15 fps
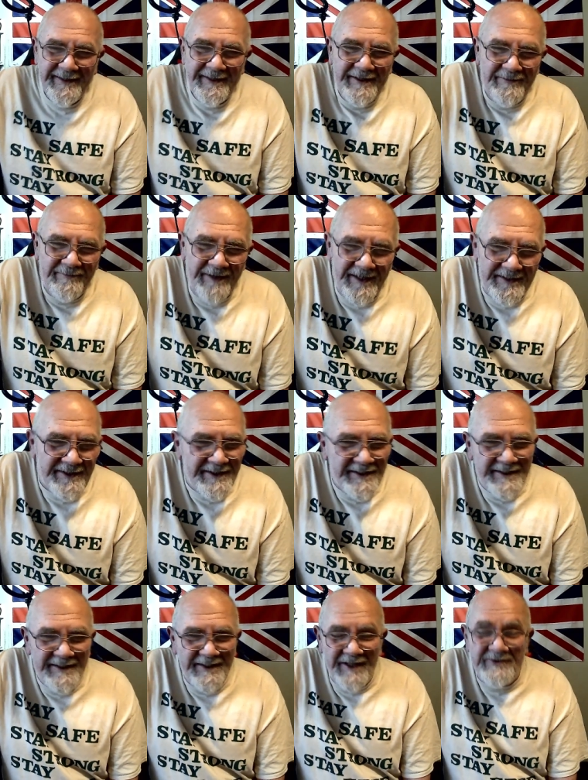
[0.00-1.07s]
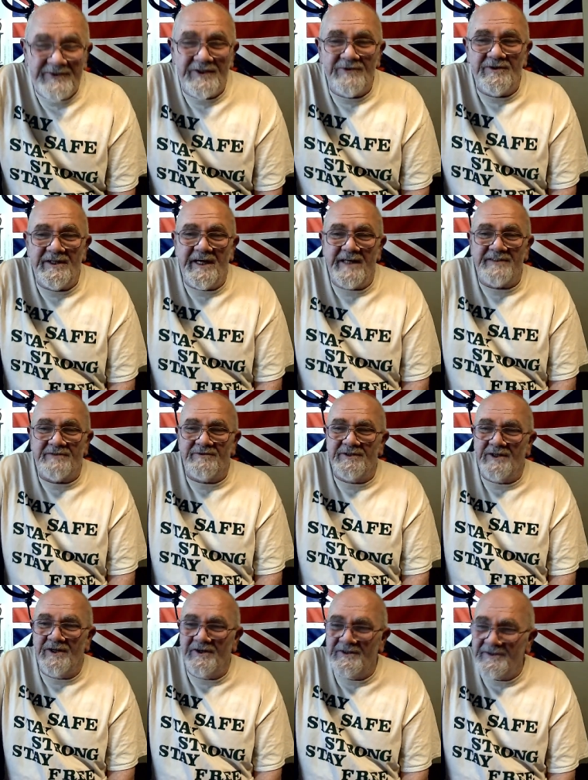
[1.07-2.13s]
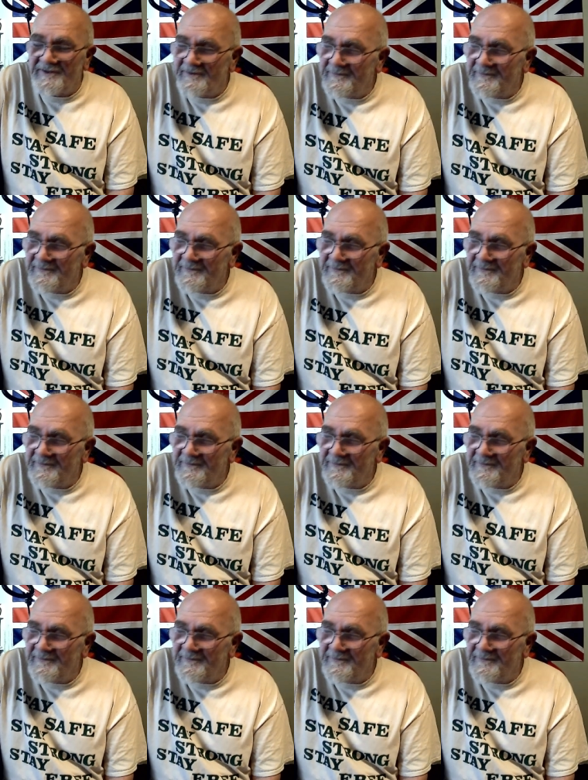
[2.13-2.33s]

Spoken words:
But until the next one, guys,